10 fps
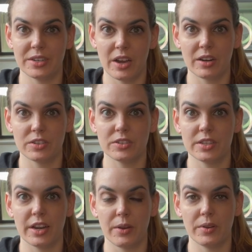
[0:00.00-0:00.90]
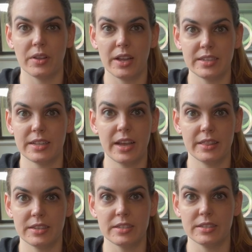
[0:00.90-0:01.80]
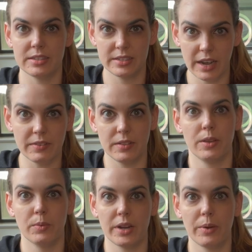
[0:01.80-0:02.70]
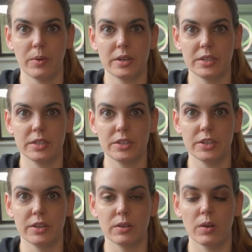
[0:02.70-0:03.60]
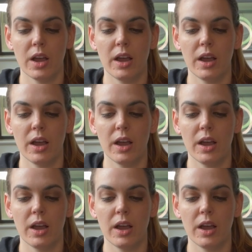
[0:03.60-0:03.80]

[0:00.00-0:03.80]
doctors that I realized that this is definitely what I wanted to do.